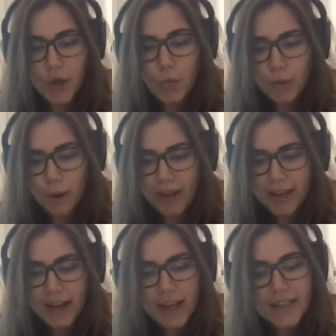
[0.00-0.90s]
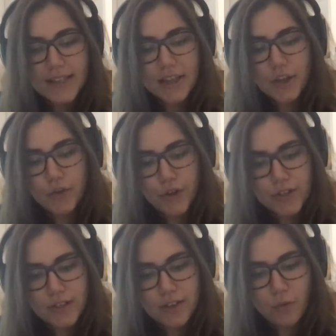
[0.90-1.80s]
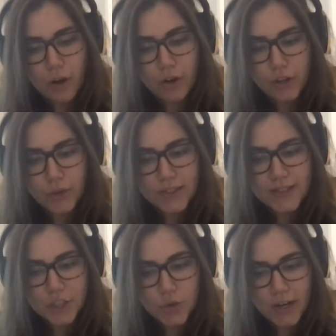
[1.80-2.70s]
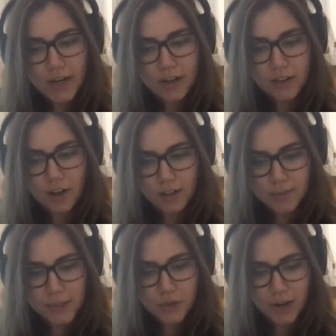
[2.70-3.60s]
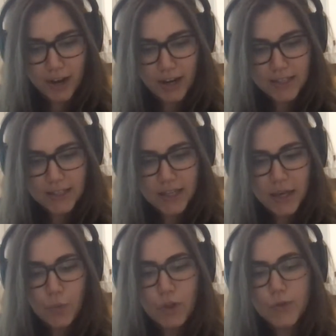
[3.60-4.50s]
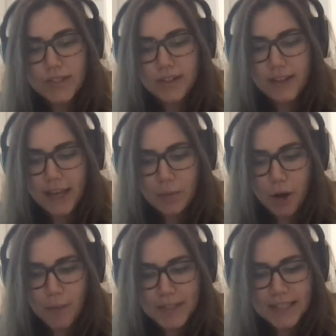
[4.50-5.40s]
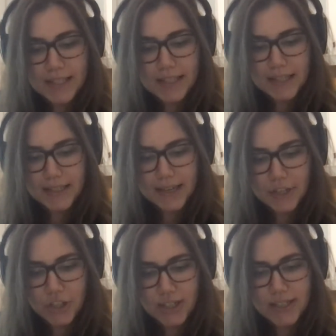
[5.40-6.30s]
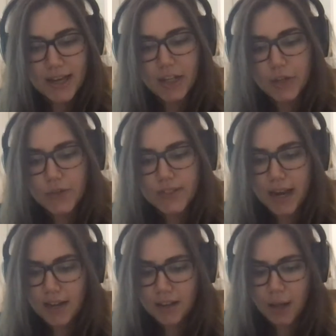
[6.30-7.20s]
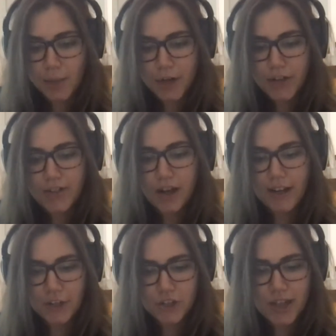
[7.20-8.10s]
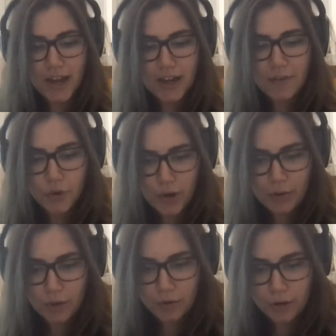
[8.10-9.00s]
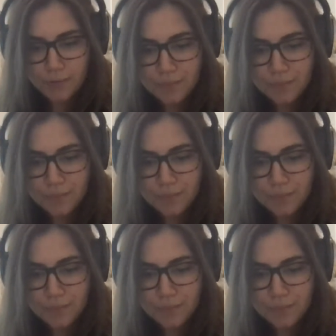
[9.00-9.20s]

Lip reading: We recognize that the University of Waterloo is situated on the Haldimand Tract, which was the land promised to the Six Nations that includes 10 kilometers on each side of the Grand River.